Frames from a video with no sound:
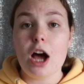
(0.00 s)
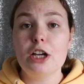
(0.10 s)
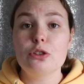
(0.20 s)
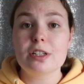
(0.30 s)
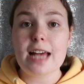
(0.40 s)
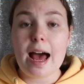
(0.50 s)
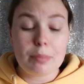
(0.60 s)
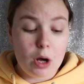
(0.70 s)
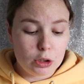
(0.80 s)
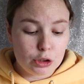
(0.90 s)
I use this
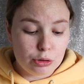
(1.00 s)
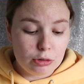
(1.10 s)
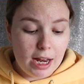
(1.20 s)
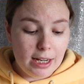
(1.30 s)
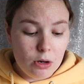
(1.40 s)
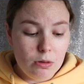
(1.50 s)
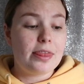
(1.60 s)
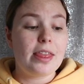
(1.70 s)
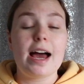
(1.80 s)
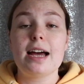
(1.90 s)
app called Trello
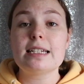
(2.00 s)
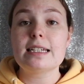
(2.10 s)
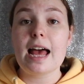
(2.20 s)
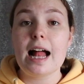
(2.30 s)
that